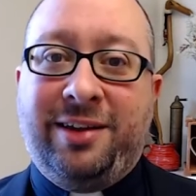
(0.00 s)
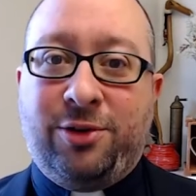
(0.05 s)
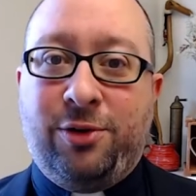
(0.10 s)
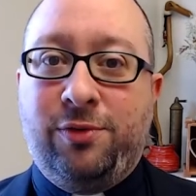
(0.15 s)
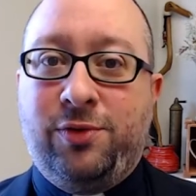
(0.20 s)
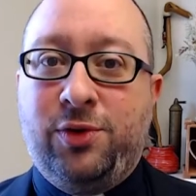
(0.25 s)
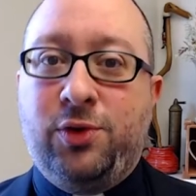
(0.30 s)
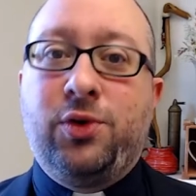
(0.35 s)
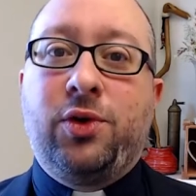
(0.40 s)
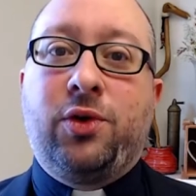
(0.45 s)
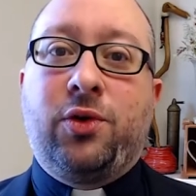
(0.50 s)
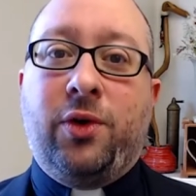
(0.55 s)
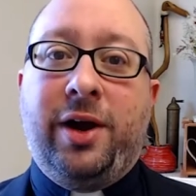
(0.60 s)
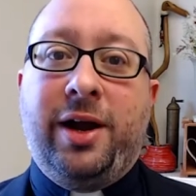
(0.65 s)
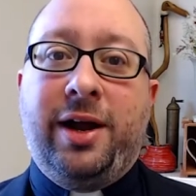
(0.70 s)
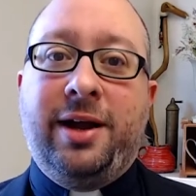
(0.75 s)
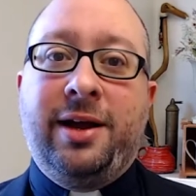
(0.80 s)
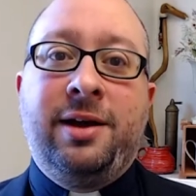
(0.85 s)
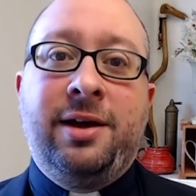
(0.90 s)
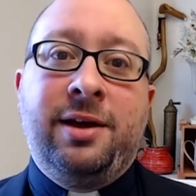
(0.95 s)
So if you
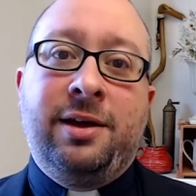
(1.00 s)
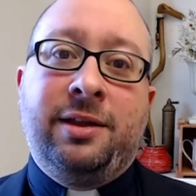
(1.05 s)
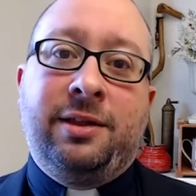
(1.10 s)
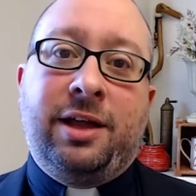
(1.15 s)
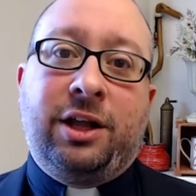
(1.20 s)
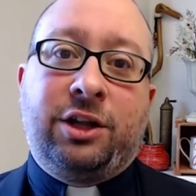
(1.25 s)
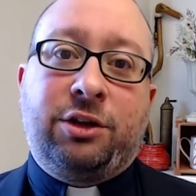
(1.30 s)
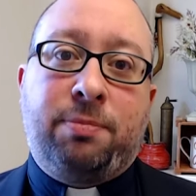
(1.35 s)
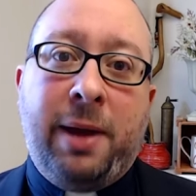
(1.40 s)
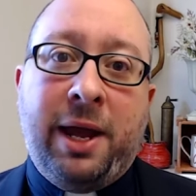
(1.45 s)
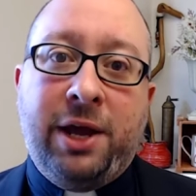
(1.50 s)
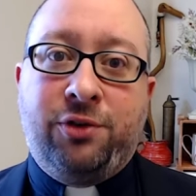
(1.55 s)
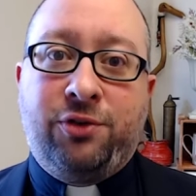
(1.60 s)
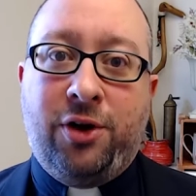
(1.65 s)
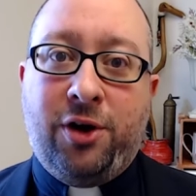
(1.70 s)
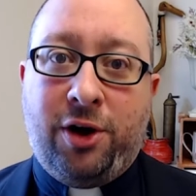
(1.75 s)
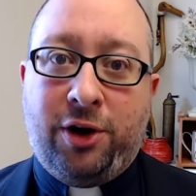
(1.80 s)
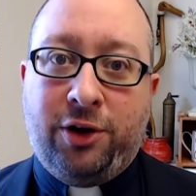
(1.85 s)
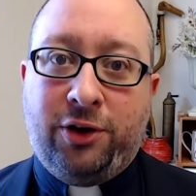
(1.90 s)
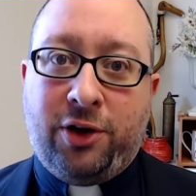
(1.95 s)
agree, that's
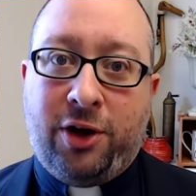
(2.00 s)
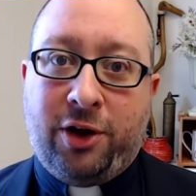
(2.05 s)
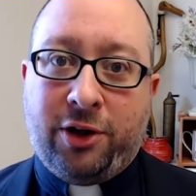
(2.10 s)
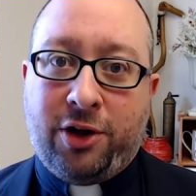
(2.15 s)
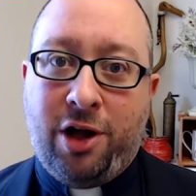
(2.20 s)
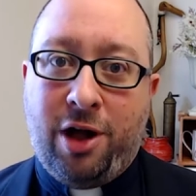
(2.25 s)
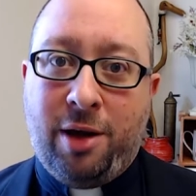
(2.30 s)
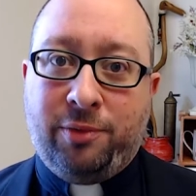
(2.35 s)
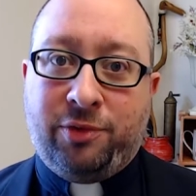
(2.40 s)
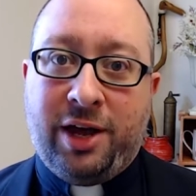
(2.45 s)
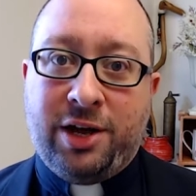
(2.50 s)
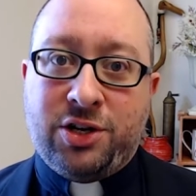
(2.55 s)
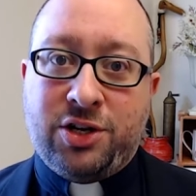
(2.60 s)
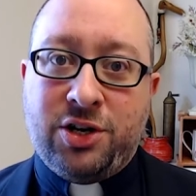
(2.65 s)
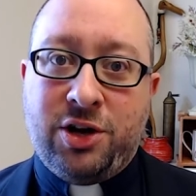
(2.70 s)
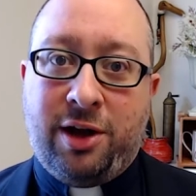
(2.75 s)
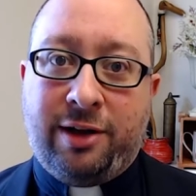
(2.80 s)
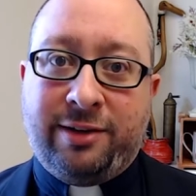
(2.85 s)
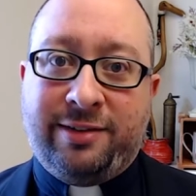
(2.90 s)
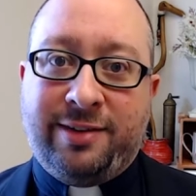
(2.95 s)
patreon.com slash
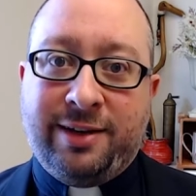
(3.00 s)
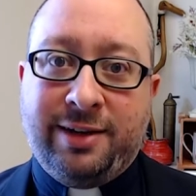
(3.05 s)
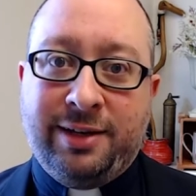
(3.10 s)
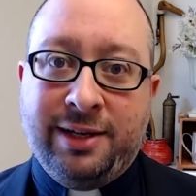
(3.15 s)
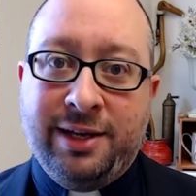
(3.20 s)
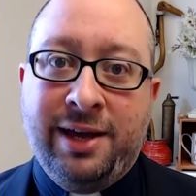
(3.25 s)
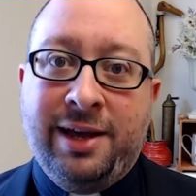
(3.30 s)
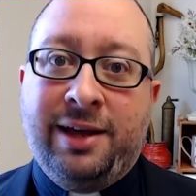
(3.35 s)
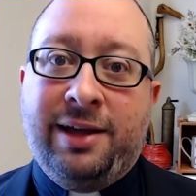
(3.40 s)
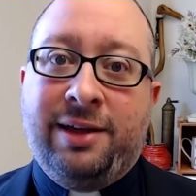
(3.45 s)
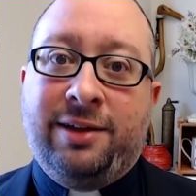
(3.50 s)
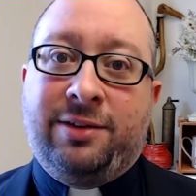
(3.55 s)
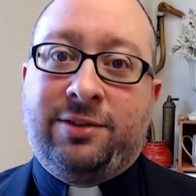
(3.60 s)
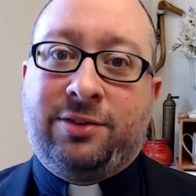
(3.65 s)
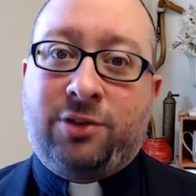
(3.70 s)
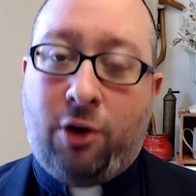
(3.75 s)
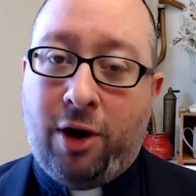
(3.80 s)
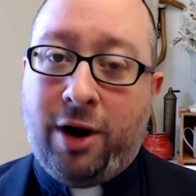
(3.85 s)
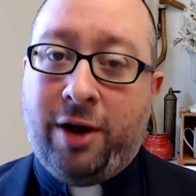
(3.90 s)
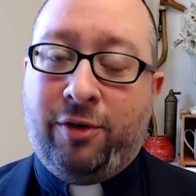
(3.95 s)
Gnostic.
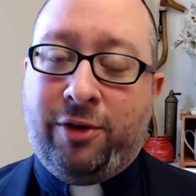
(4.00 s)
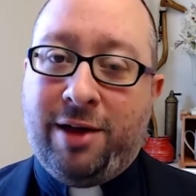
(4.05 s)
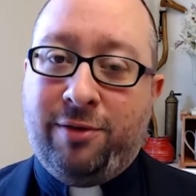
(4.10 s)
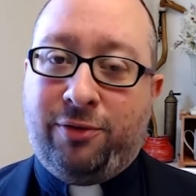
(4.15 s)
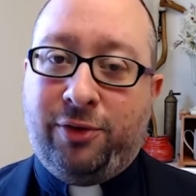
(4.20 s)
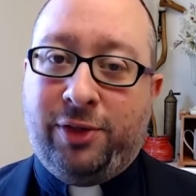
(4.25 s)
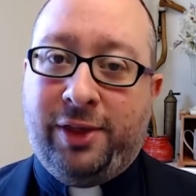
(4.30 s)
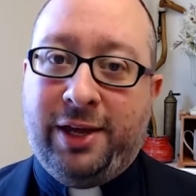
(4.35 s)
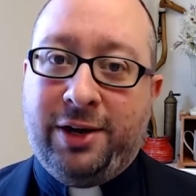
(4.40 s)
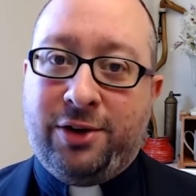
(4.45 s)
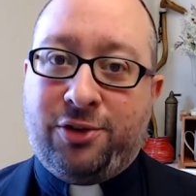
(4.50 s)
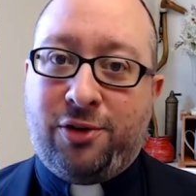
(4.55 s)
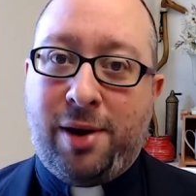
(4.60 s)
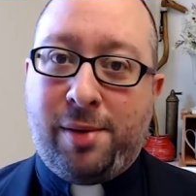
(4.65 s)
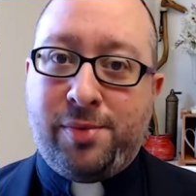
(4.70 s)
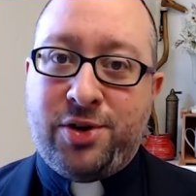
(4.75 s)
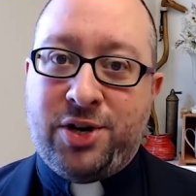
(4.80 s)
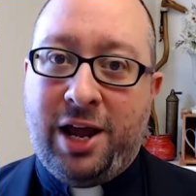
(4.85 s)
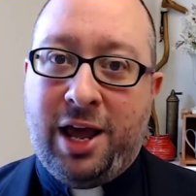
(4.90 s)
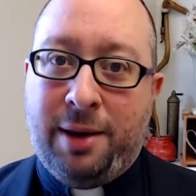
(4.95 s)
Sorry again for the
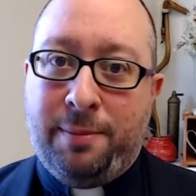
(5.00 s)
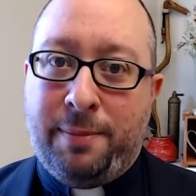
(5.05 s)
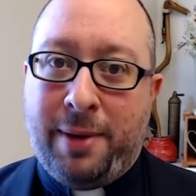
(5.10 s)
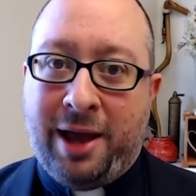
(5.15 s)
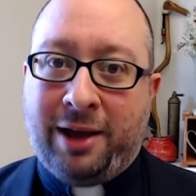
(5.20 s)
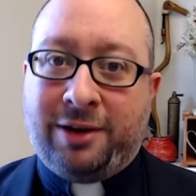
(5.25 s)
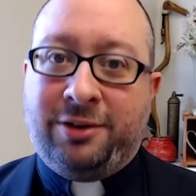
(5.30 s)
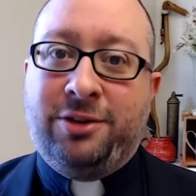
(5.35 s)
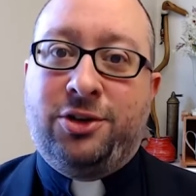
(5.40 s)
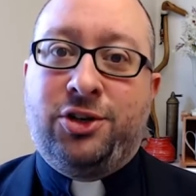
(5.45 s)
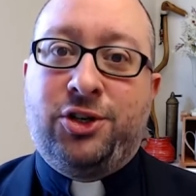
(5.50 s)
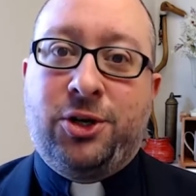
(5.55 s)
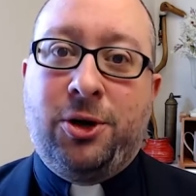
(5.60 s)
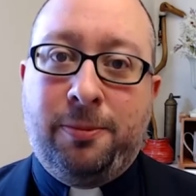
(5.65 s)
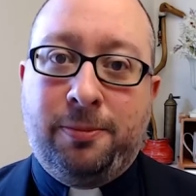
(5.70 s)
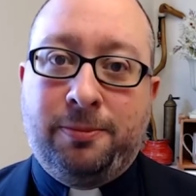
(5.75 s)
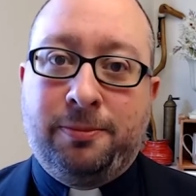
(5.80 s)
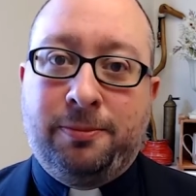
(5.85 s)
interruption and back to the show.